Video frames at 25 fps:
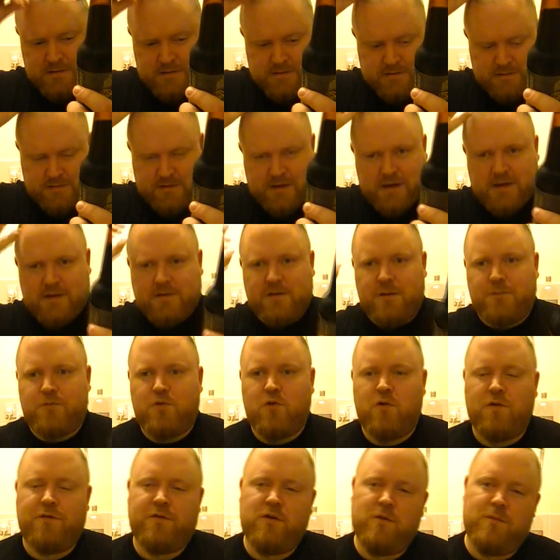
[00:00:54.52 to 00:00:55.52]
See, because I
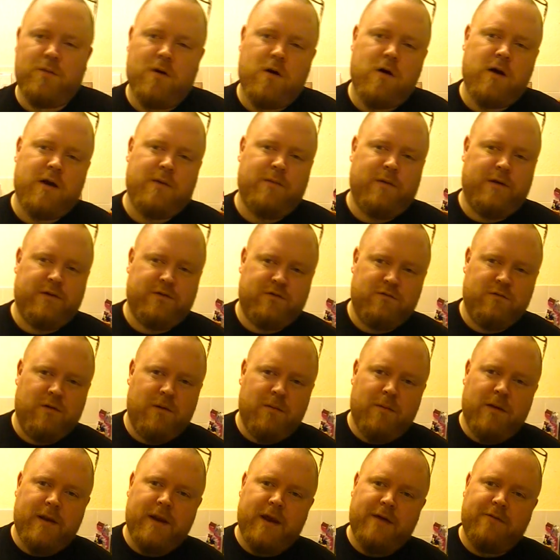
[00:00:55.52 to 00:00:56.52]
bought a few bargain ones from
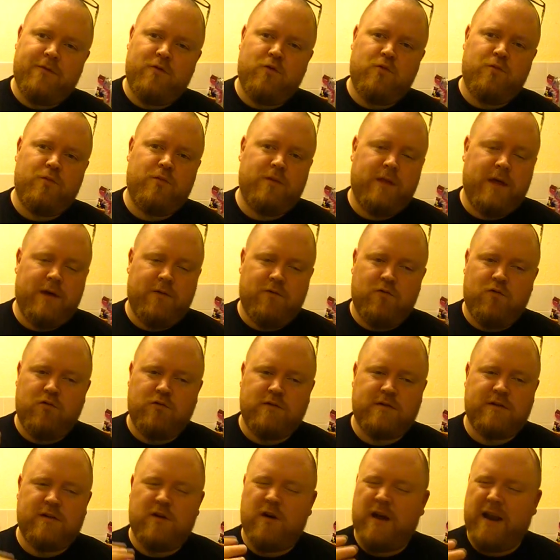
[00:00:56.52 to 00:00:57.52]
them, and they were all
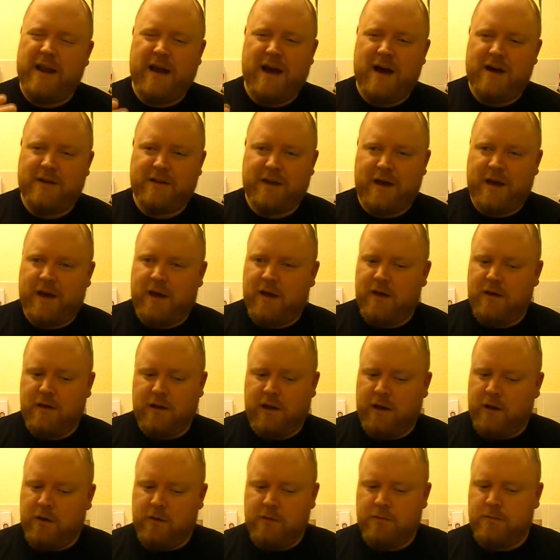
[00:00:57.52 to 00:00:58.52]
slightly out of date, you
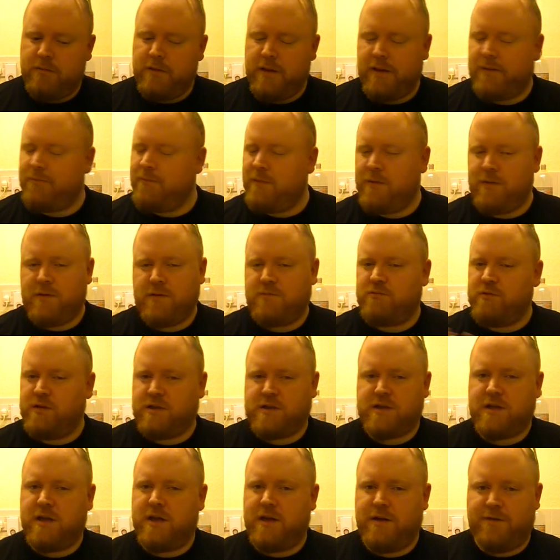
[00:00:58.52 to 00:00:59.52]
know,
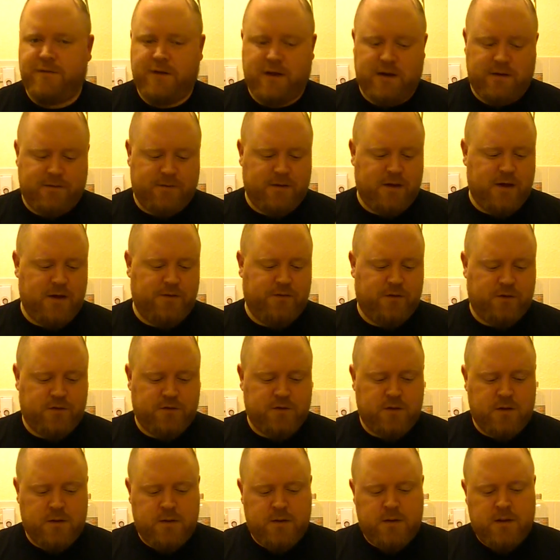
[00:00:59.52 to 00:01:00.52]
which didn't affect the
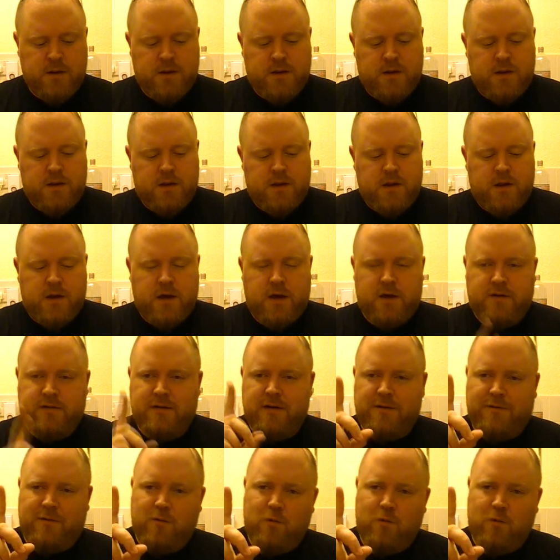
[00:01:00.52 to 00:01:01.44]
flavours. Except